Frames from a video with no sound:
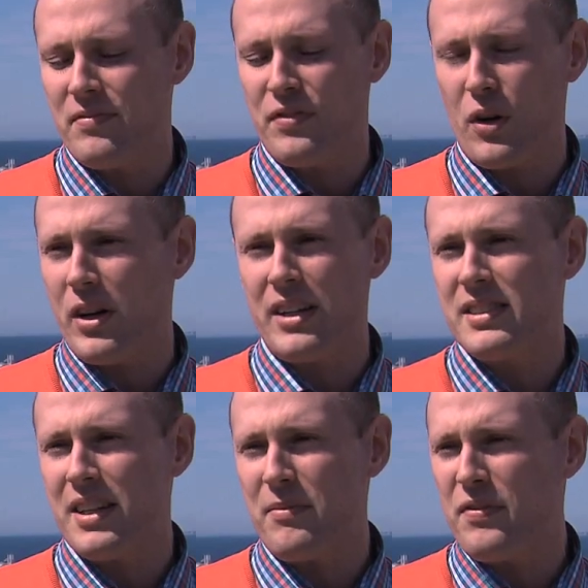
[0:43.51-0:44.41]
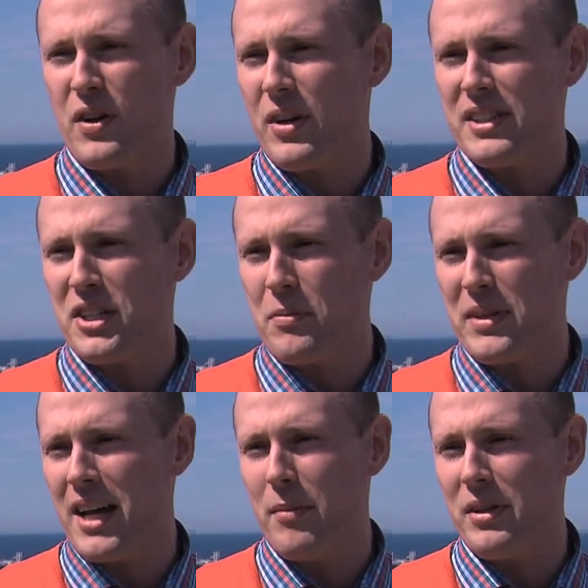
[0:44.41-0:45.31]
furious. I'm furious at your
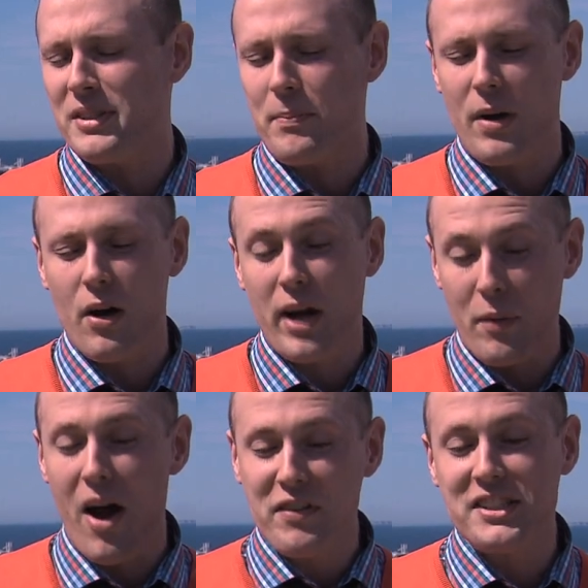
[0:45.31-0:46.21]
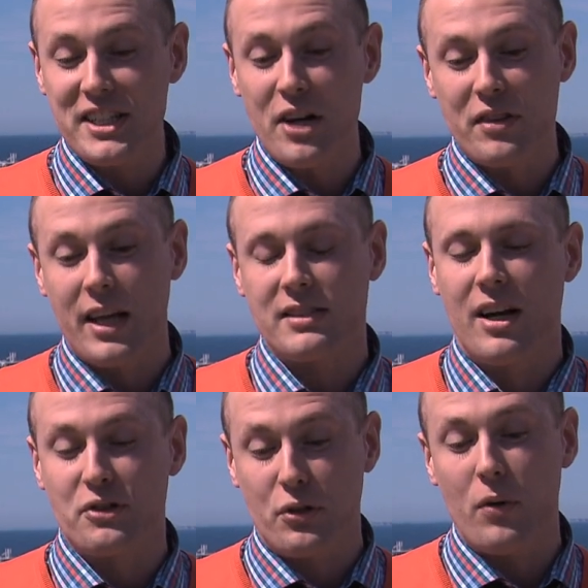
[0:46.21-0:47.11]
metabolism. But okay, we obviously know that that's
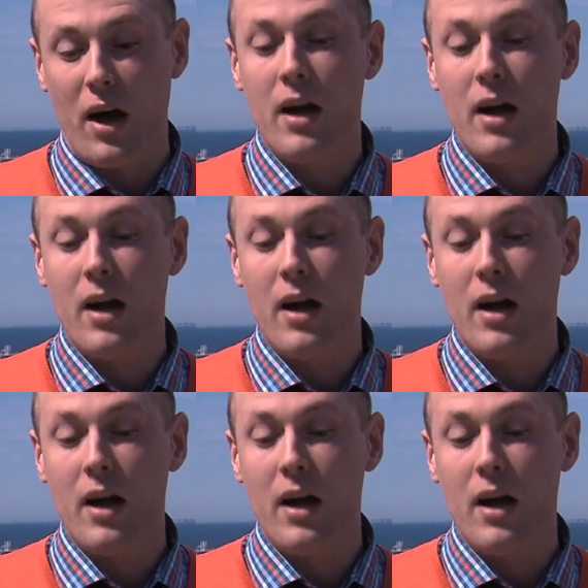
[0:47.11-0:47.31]
not true.